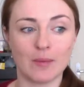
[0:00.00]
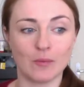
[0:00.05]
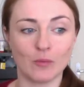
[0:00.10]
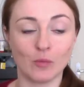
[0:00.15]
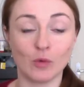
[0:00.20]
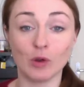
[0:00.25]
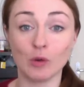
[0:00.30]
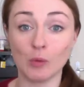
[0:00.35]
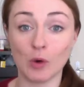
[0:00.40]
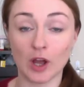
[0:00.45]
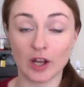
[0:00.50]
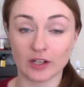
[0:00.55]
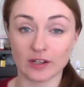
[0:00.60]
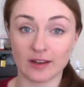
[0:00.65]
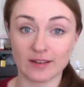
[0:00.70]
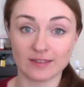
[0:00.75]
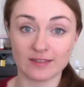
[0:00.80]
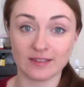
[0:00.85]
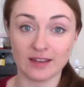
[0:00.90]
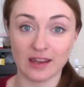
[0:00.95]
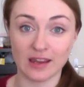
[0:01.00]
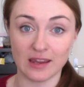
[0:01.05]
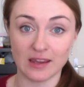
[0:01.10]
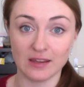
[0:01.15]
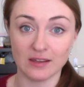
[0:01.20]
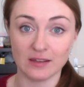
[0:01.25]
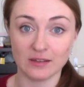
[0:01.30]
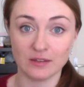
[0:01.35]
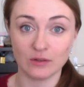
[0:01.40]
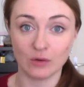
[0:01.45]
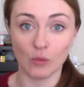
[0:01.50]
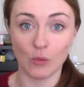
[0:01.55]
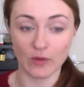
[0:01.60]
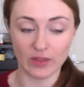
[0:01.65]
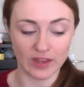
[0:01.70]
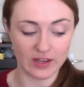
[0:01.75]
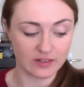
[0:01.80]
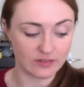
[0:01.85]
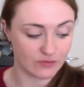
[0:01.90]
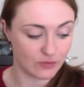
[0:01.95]
will work nicely with
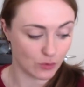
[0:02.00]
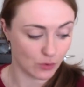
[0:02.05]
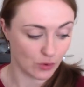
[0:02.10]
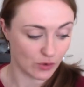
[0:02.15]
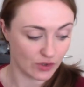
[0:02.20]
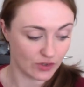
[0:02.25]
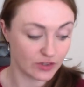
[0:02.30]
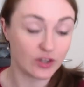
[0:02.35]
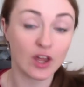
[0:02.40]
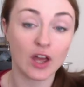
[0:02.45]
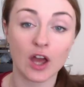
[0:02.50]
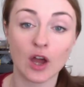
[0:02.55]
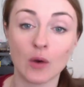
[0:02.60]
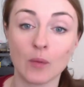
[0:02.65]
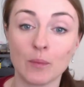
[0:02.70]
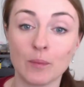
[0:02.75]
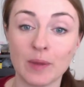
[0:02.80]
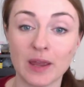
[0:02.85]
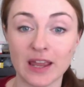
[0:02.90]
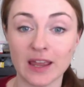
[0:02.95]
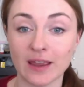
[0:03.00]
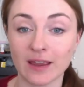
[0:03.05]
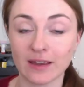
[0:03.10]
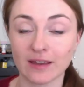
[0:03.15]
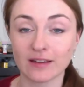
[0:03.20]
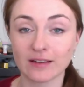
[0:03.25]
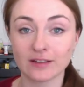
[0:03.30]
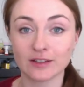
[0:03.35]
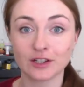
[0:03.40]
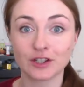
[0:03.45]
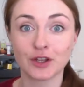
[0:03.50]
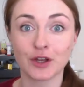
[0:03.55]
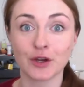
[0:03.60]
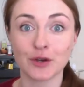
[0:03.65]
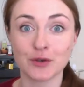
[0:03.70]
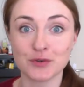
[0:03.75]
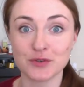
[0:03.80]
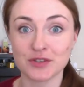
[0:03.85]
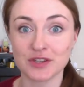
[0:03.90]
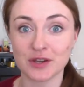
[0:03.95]
it for a big,
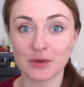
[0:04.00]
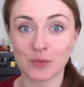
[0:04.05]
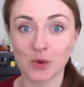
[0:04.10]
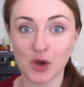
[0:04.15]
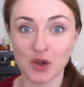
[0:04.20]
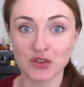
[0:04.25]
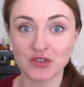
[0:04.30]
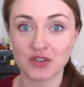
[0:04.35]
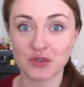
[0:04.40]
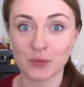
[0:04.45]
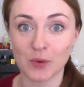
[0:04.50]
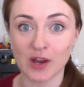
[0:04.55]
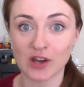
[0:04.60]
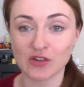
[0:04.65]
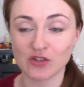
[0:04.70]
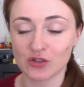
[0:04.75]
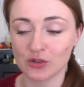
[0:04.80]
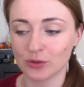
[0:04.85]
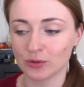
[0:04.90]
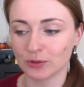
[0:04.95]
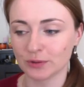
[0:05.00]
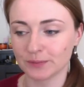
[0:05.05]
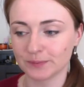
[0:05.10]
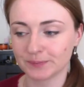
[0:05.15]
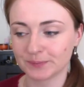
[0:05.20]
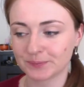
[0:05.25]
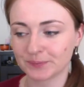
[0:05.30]
cozy worsted weight shawl.